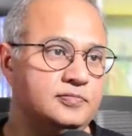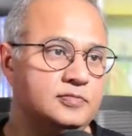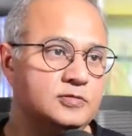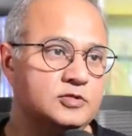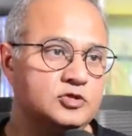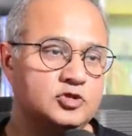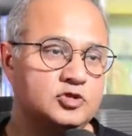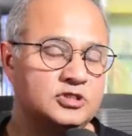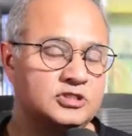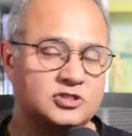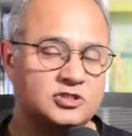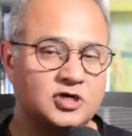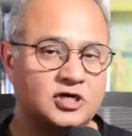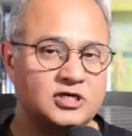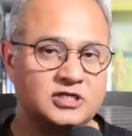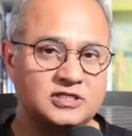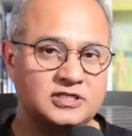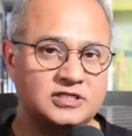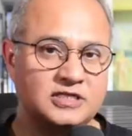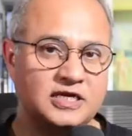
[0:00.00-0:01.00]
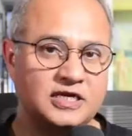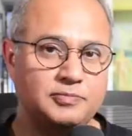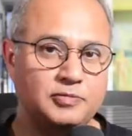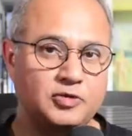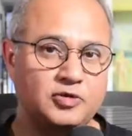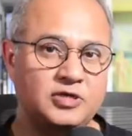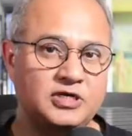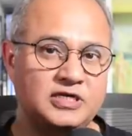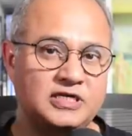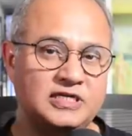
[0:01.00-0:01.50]
so it's not the
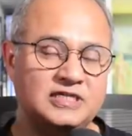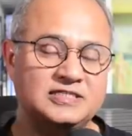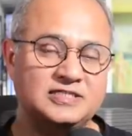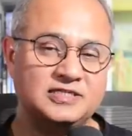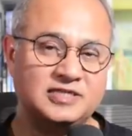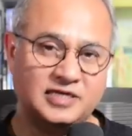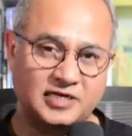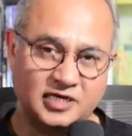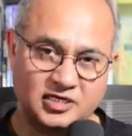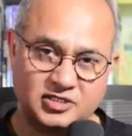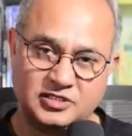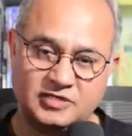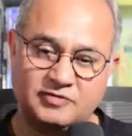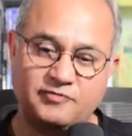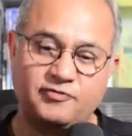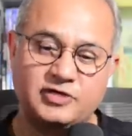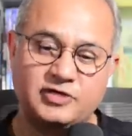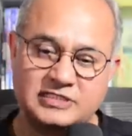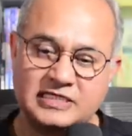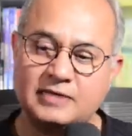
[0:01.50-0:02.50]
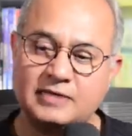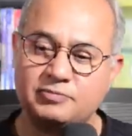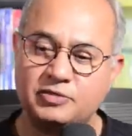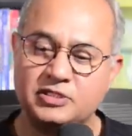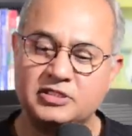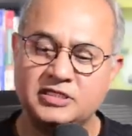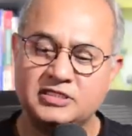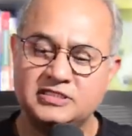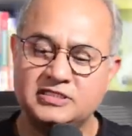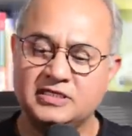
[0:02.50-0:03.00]
immunity's reduction for example
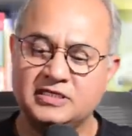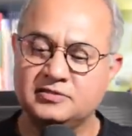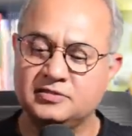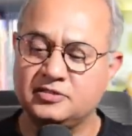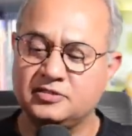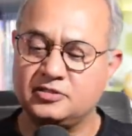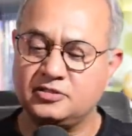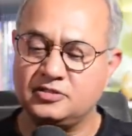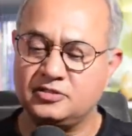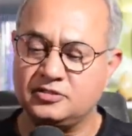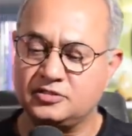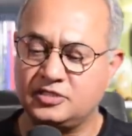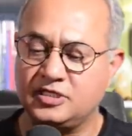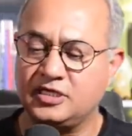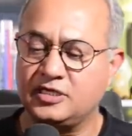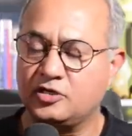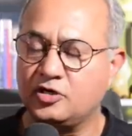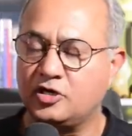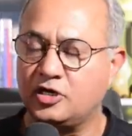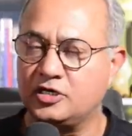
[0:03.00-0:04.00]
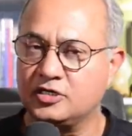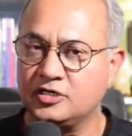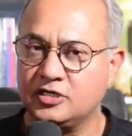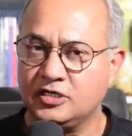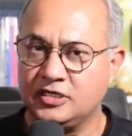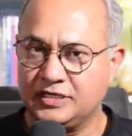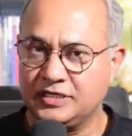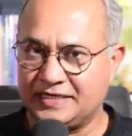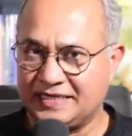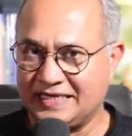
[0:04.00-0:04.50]
there's a thing called
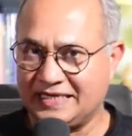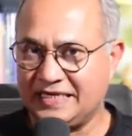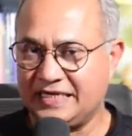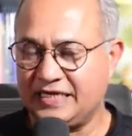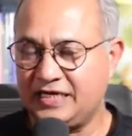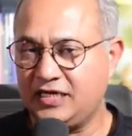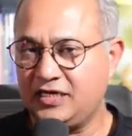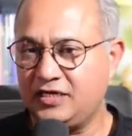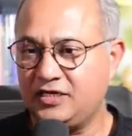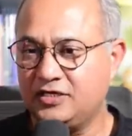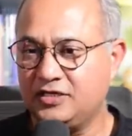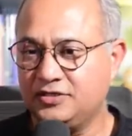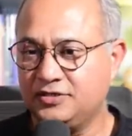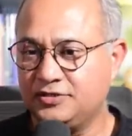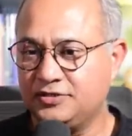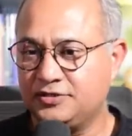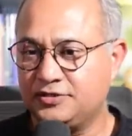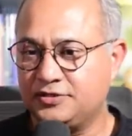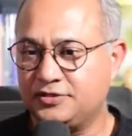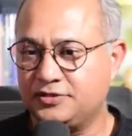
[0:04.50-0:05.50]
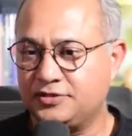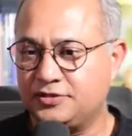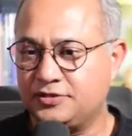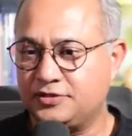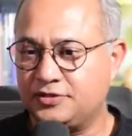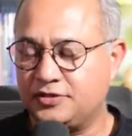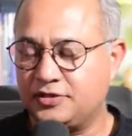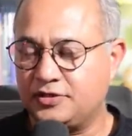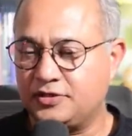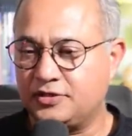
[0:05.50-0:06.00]
clean
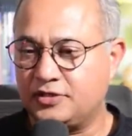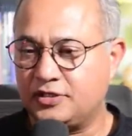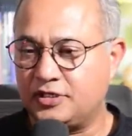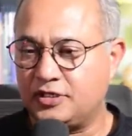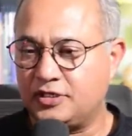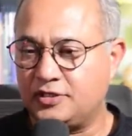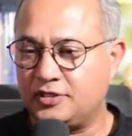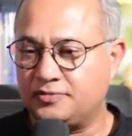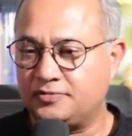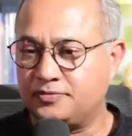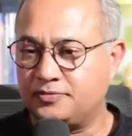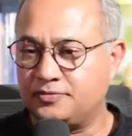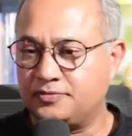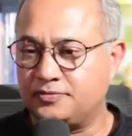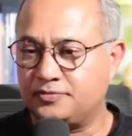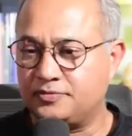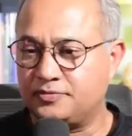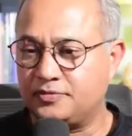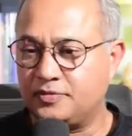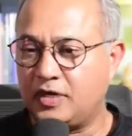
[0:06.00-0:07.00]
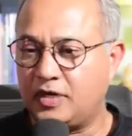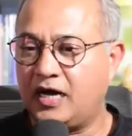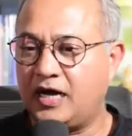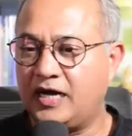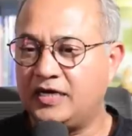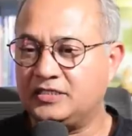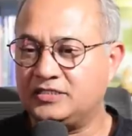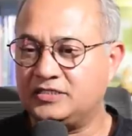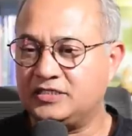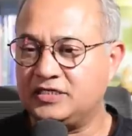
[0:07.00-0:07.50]
um,
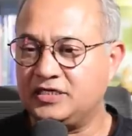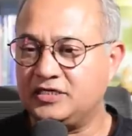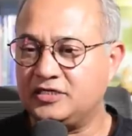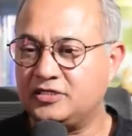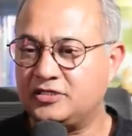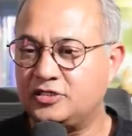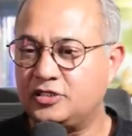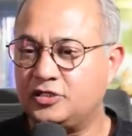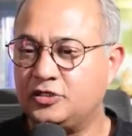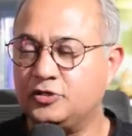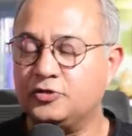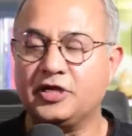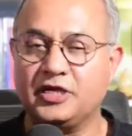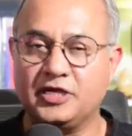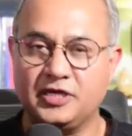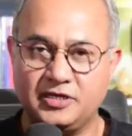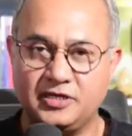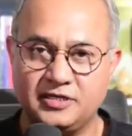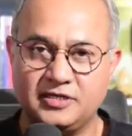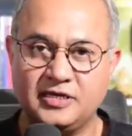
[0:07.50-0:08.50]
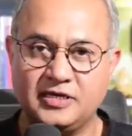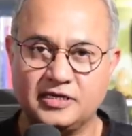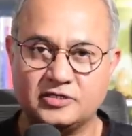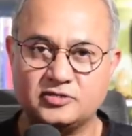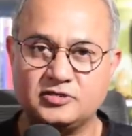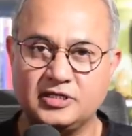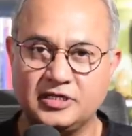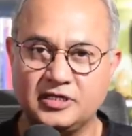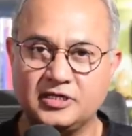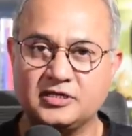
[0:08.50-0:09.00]
hygiene theory,
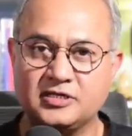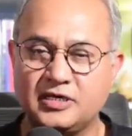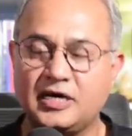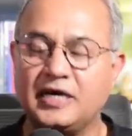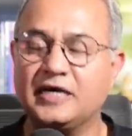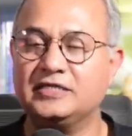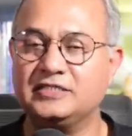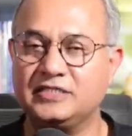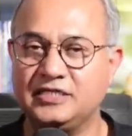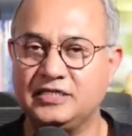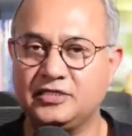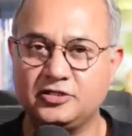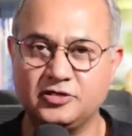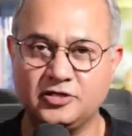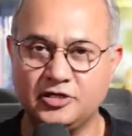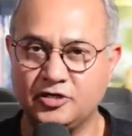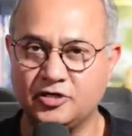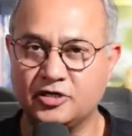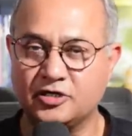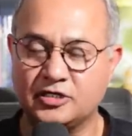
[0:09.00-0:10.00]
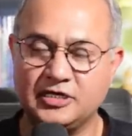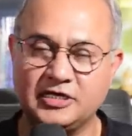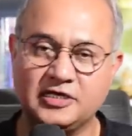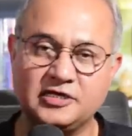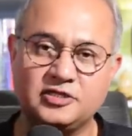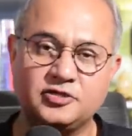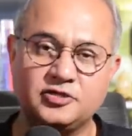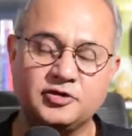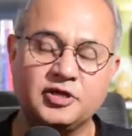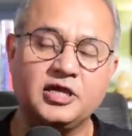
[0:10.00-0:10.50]
actually, hygiene theory, not clean
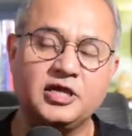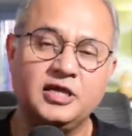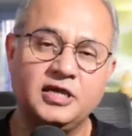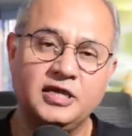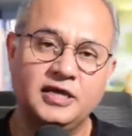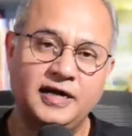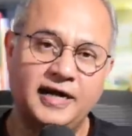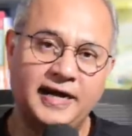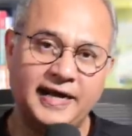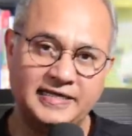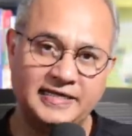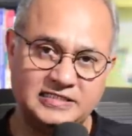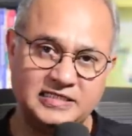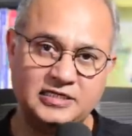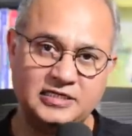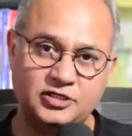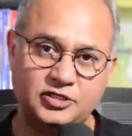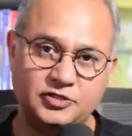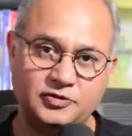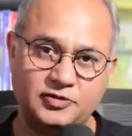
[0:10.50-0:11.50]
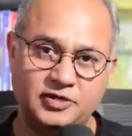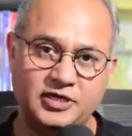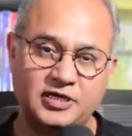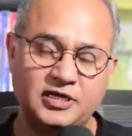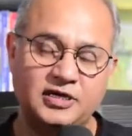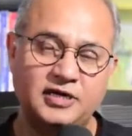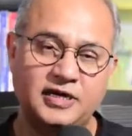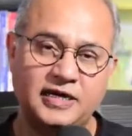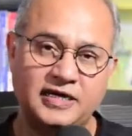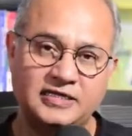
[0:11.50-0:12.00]
theory, hygiene theory.
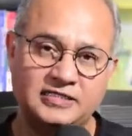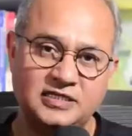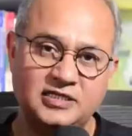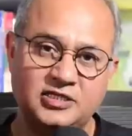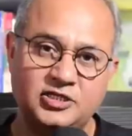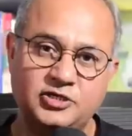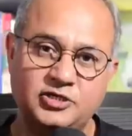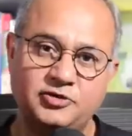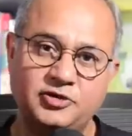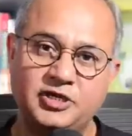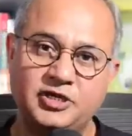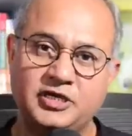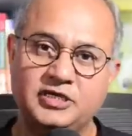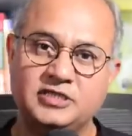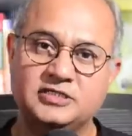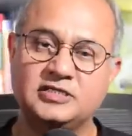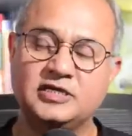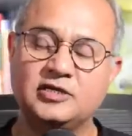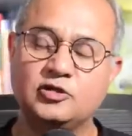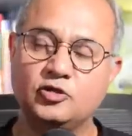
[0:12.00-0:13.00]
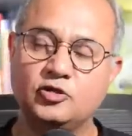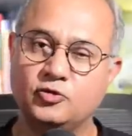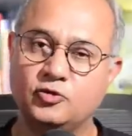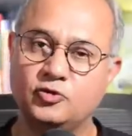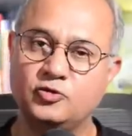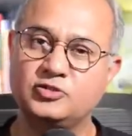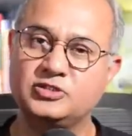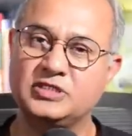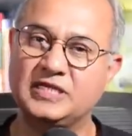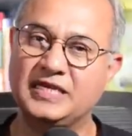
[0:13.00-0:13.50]
Hygiene theory is that
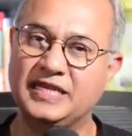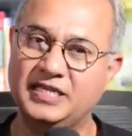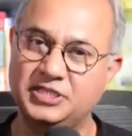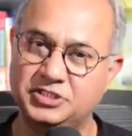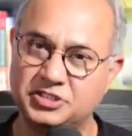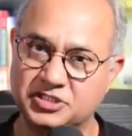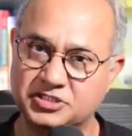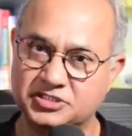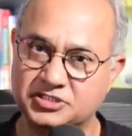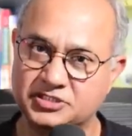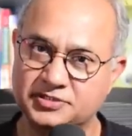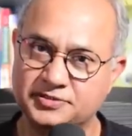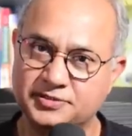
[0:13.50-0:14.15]
those nations